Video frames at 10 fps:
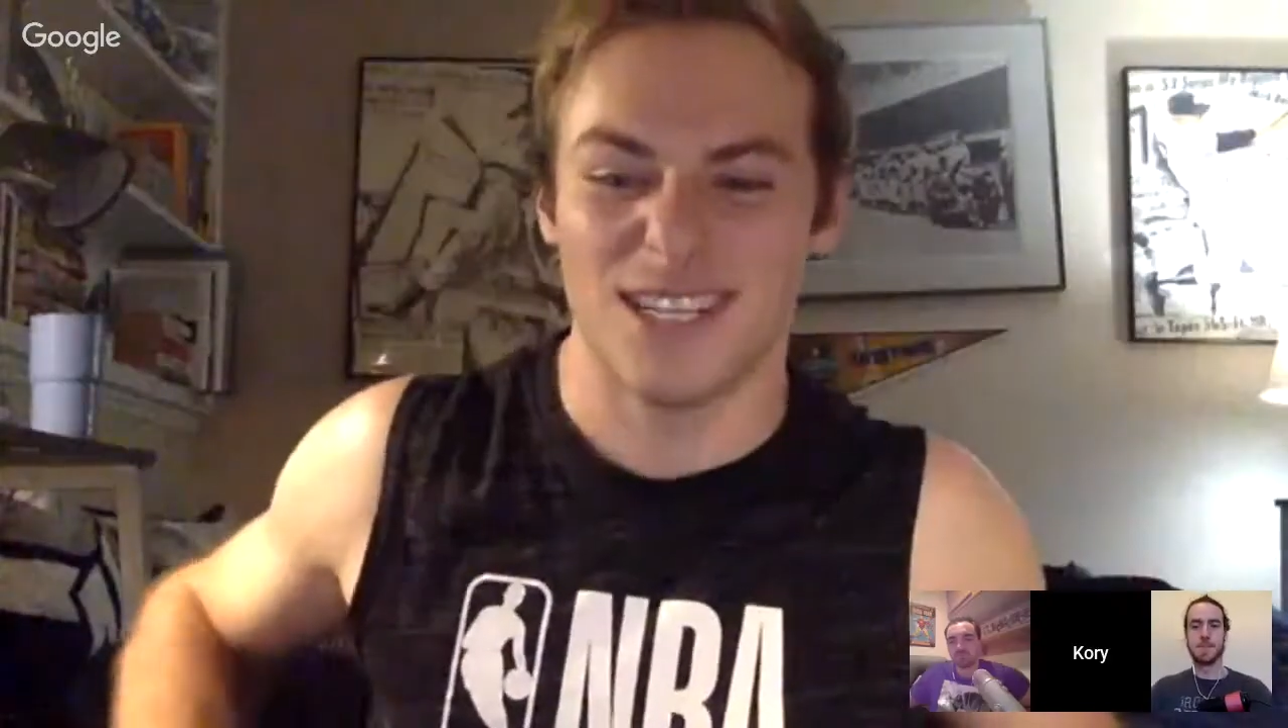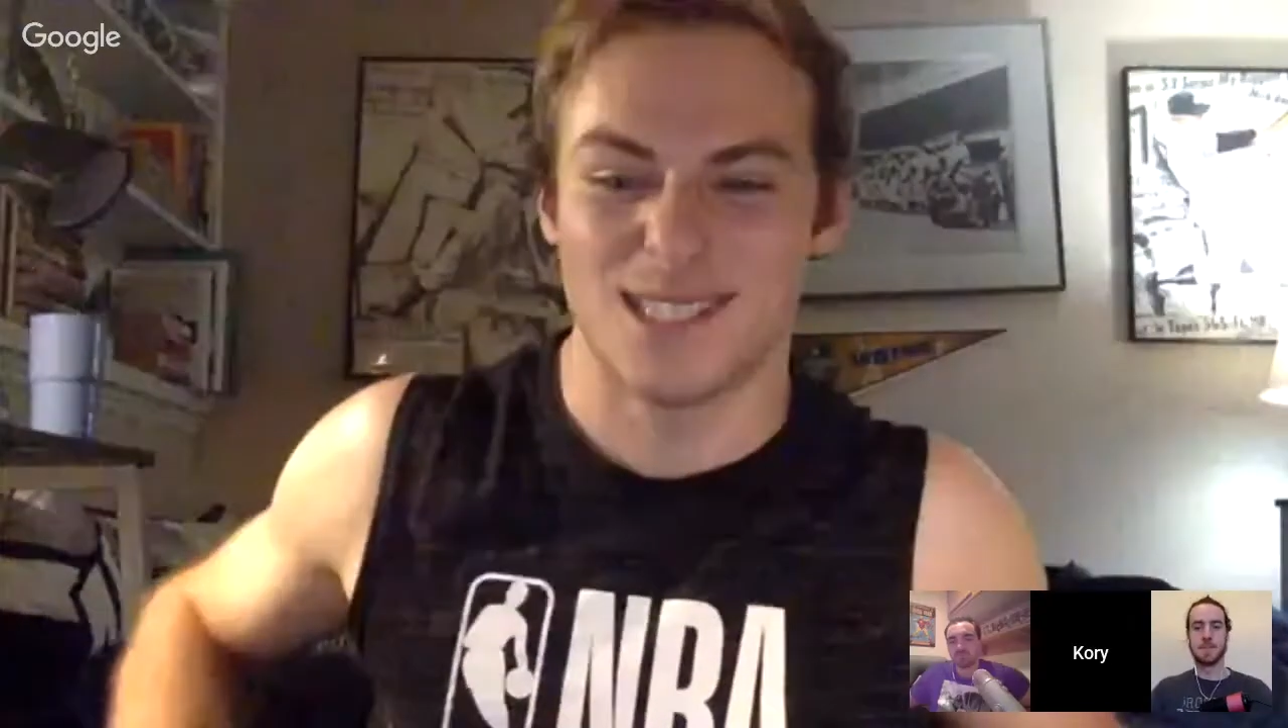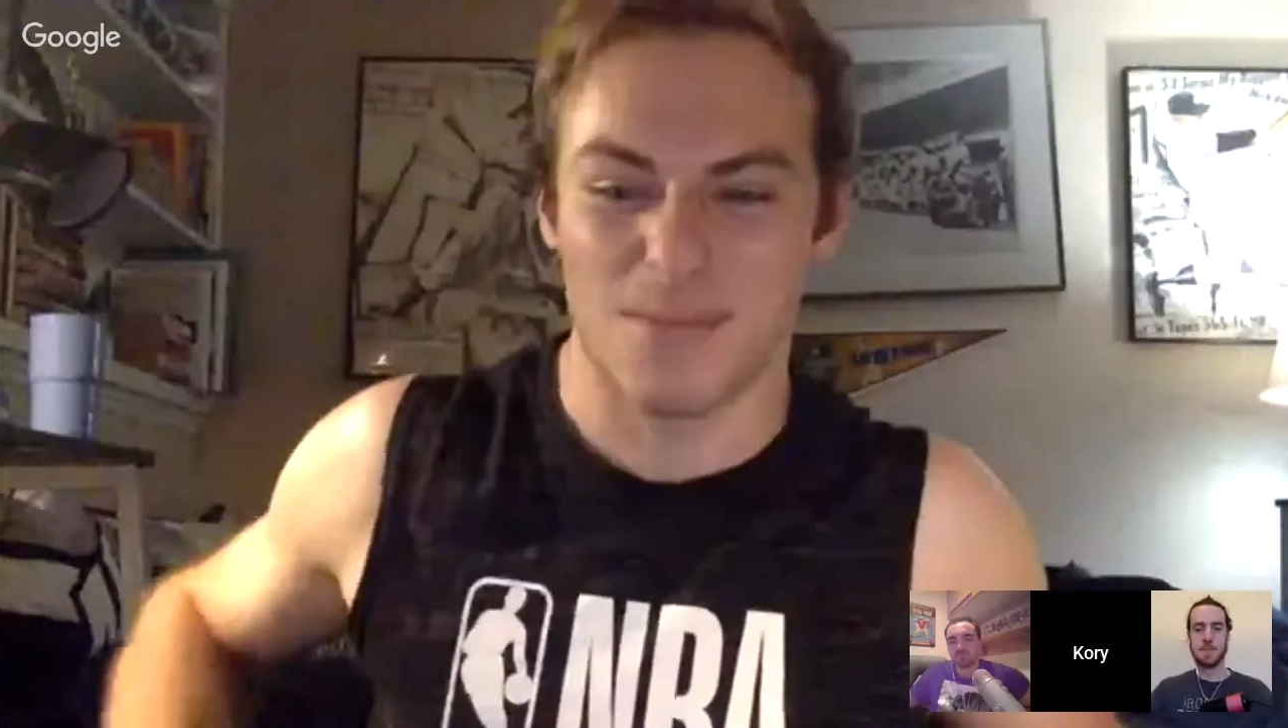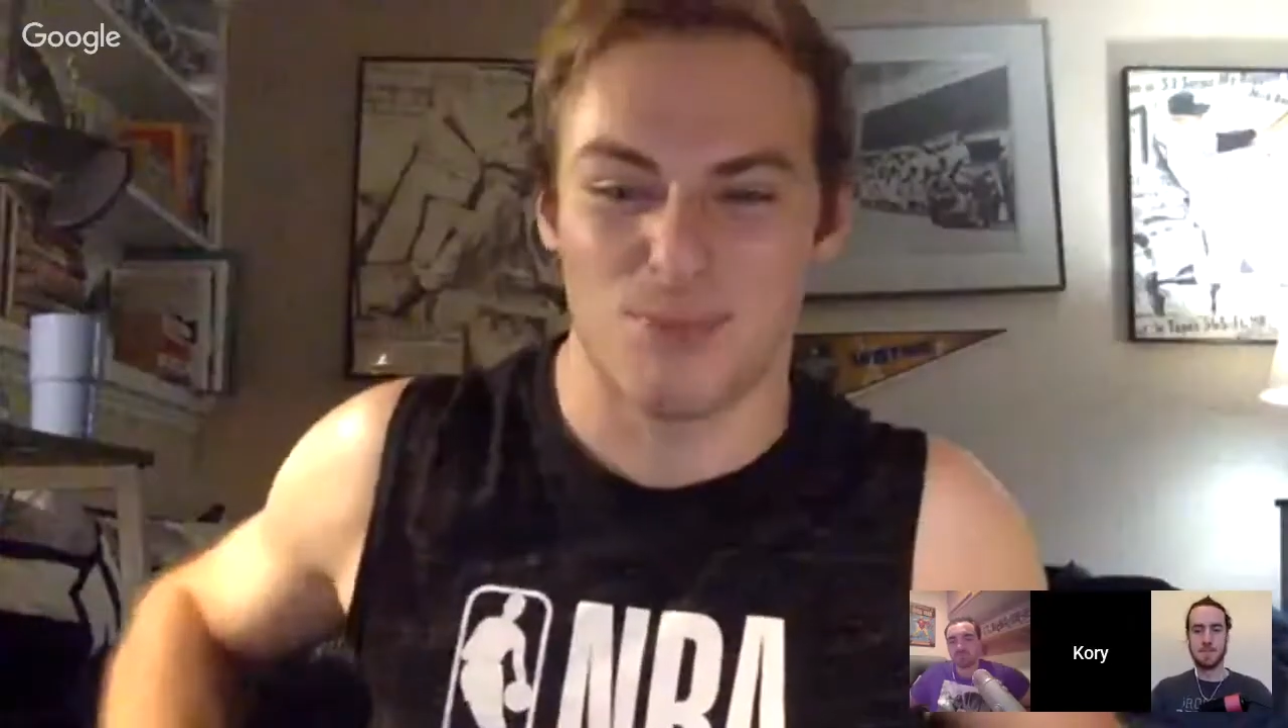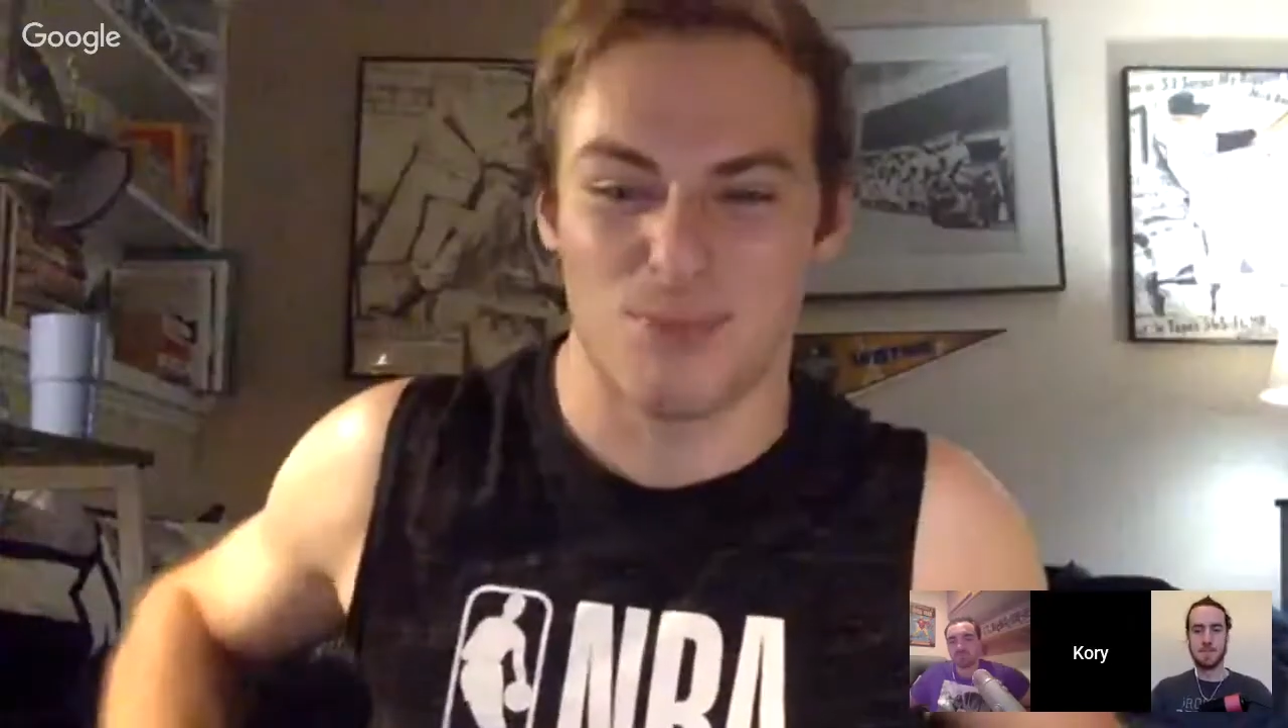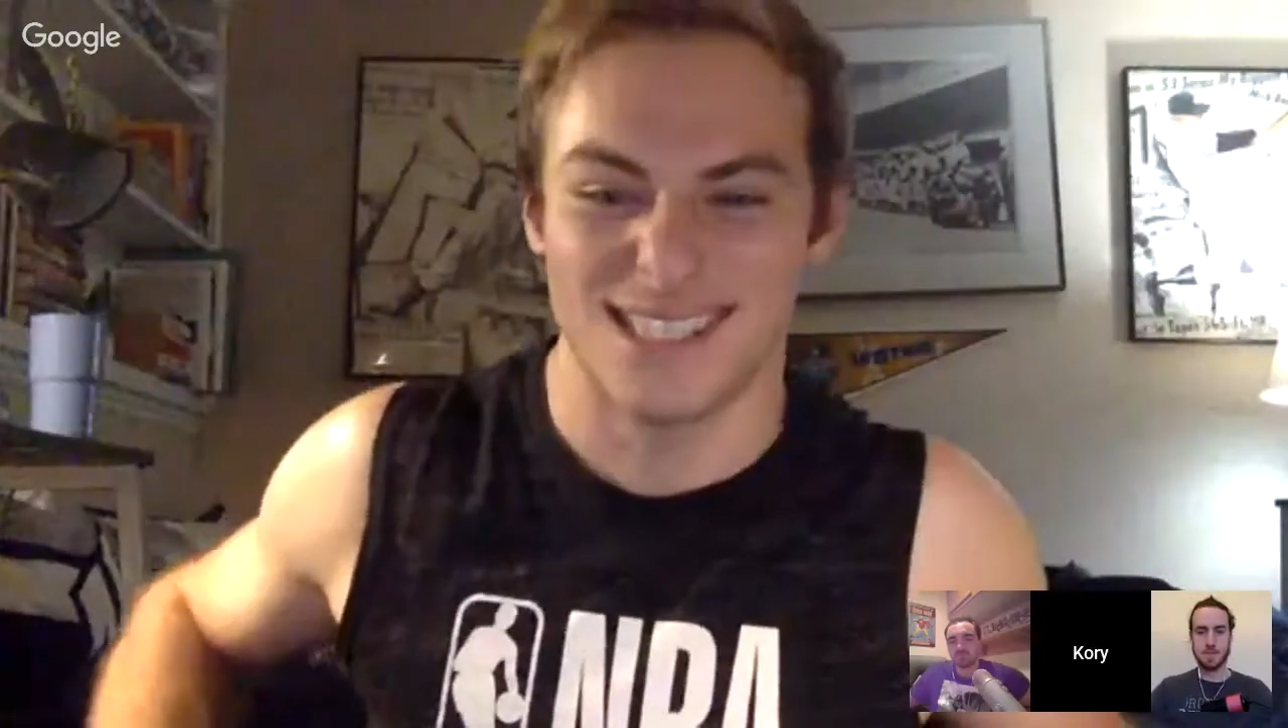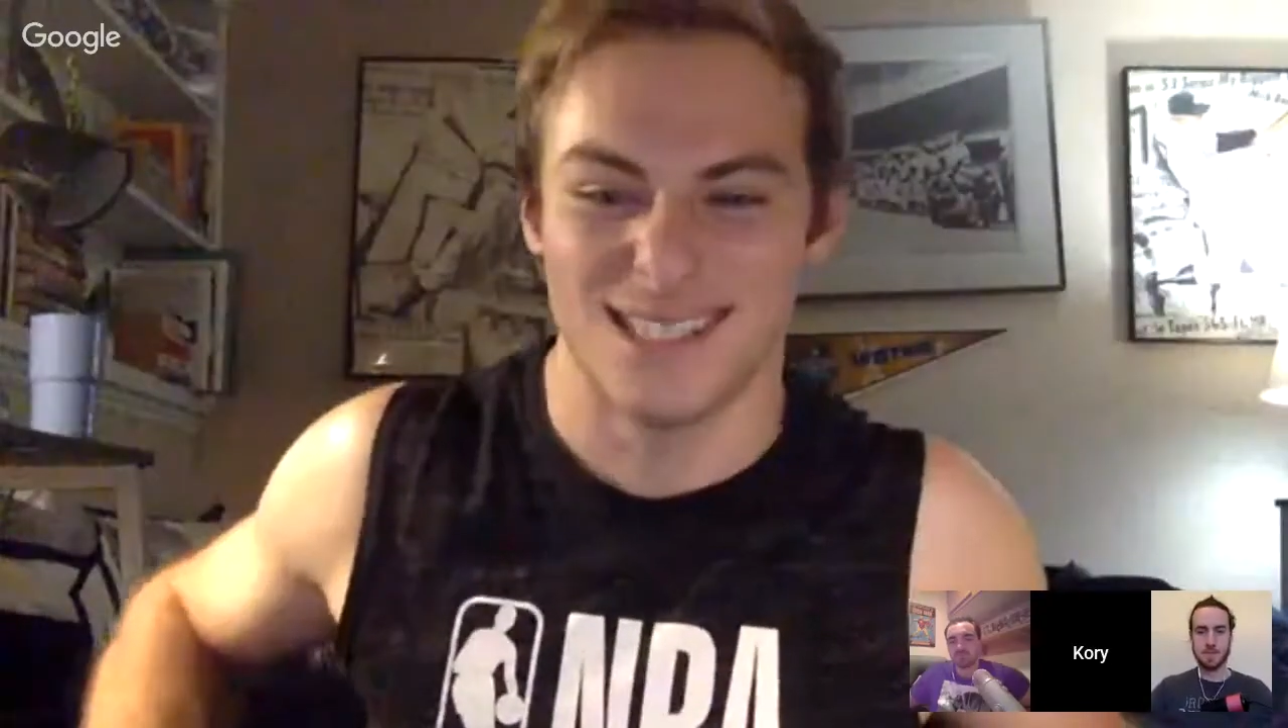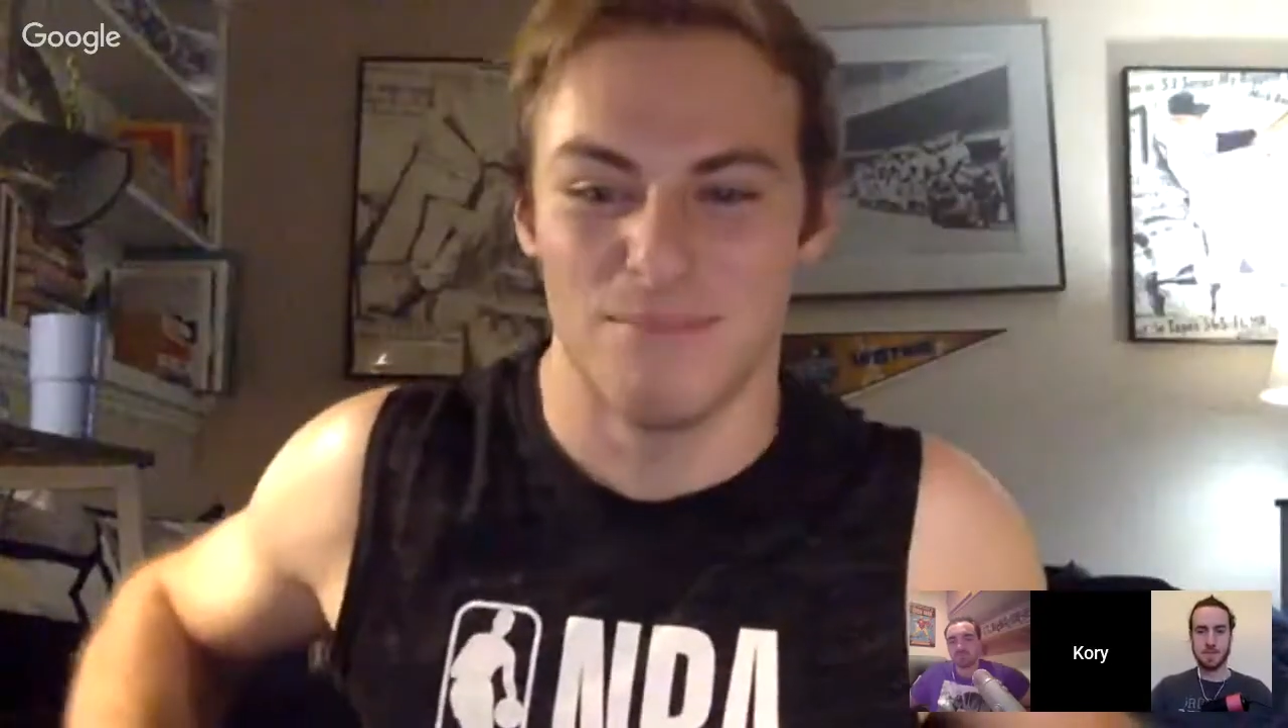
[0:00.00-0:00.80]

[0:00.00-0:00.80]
and he's like pressing